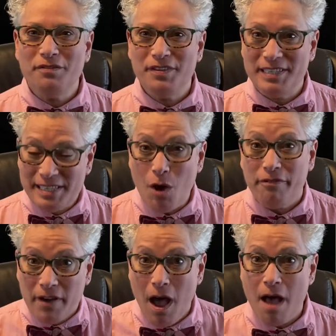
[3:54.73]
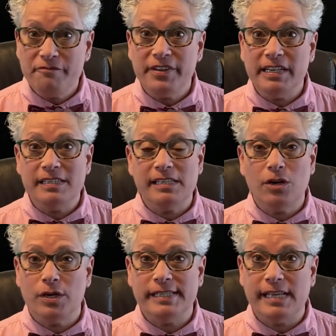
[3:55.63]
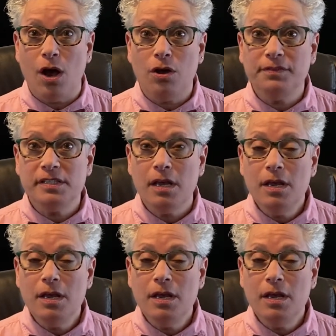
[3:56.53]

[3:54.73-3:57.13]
self-confidence in ourselves